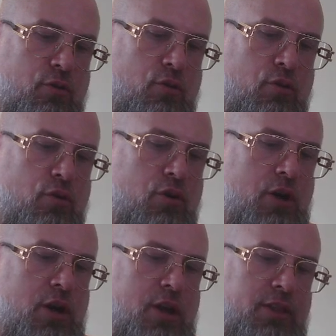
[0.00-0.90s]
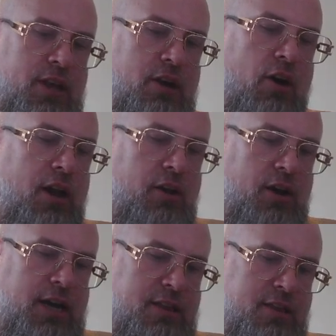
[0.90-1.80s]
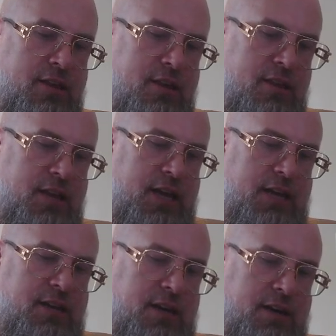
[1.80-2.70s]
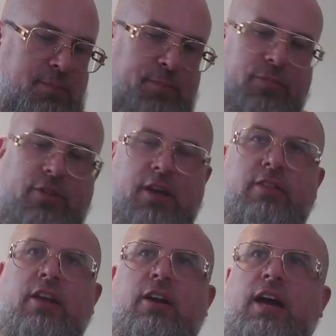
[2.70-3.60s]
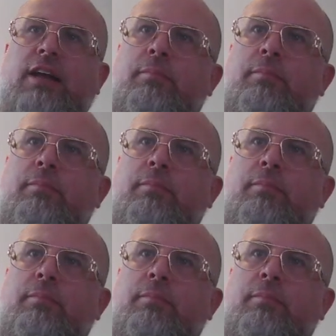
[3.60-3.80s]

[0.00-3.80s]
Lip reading: or the highlights that I